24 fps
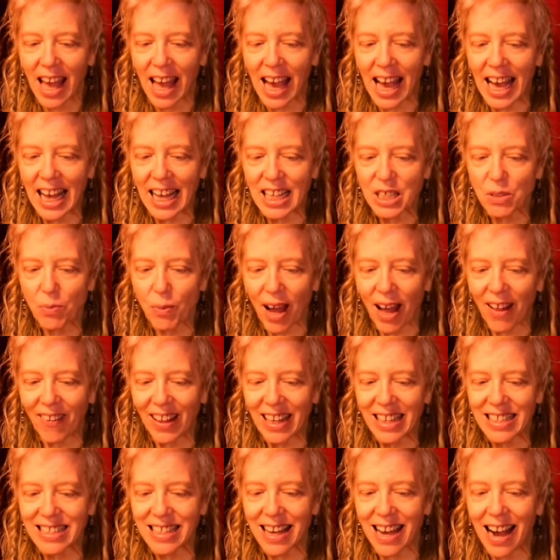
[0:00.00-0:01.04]
as well
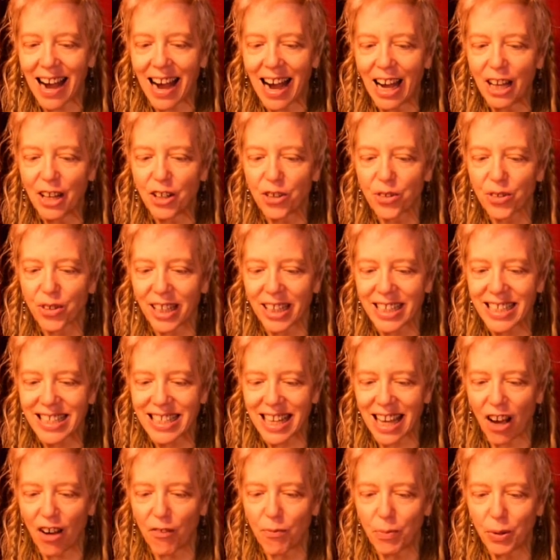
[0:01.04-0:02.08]
as hundreds
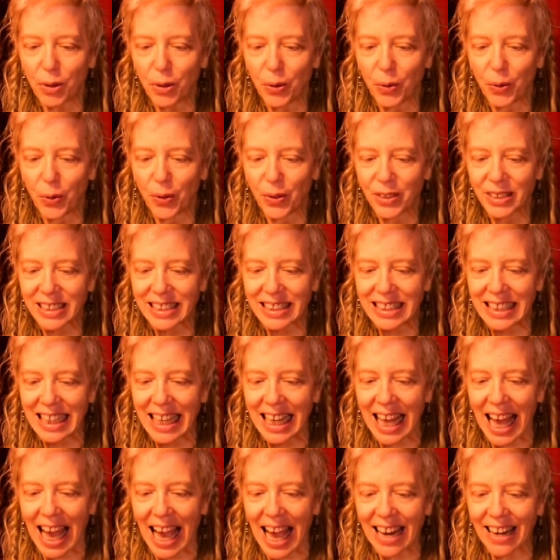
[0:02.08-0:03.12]
of mules
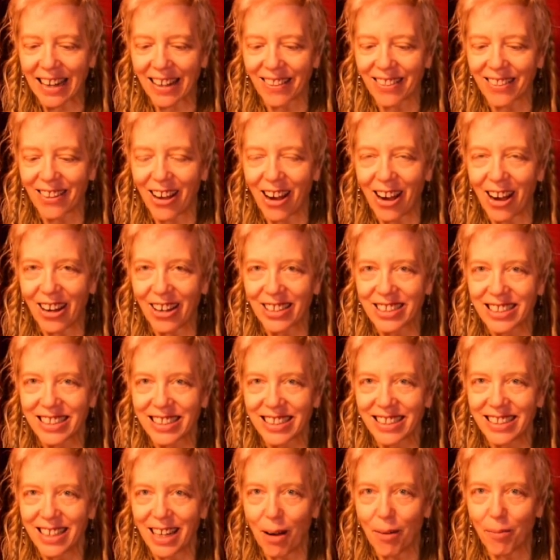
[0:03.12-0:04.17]
and a large
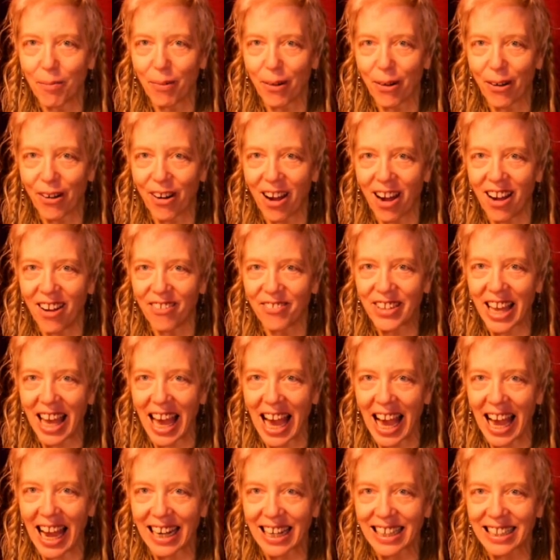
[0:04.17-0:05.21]
number of
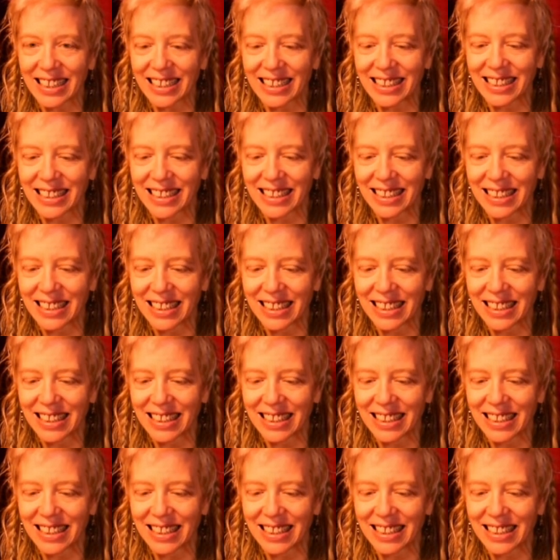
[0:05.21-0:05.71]
yaks.